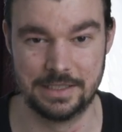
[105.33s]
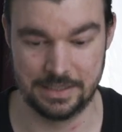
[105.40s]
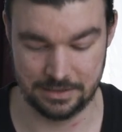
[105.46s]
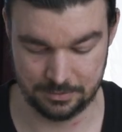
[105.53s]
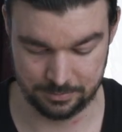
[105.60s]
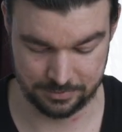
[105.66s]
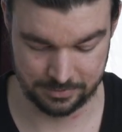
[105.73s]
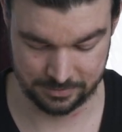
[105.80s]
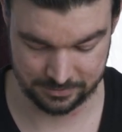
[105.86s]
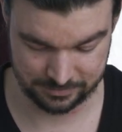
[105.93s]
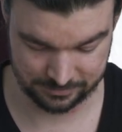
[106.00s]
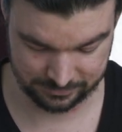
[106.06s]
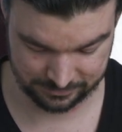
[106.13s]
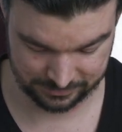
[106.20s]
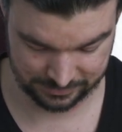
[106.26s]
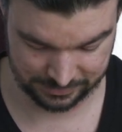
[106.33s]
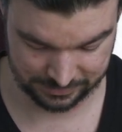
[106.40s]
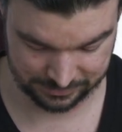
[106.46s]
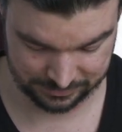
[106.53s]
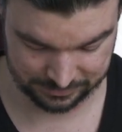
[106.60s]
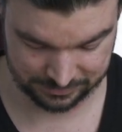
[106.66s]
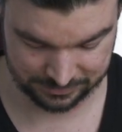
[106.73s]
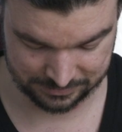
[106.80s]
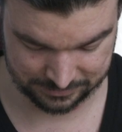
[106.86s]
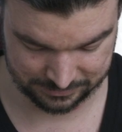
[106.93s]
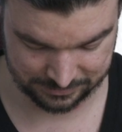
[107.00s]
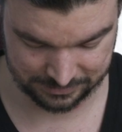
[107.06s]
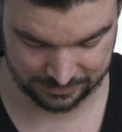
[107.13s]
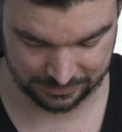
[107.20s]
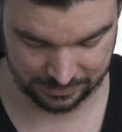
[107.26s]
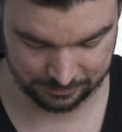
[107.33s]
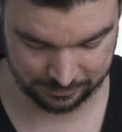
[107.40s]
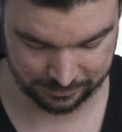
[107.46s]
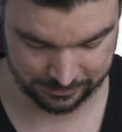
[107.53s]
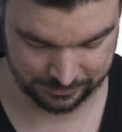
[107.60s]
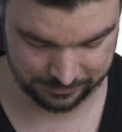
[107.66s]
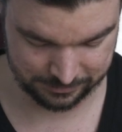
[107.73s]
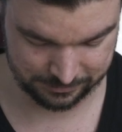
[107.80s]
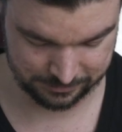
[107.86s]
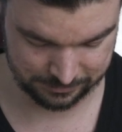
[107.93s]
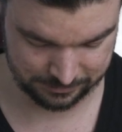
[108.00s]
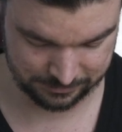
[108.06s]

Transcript: help ease it up to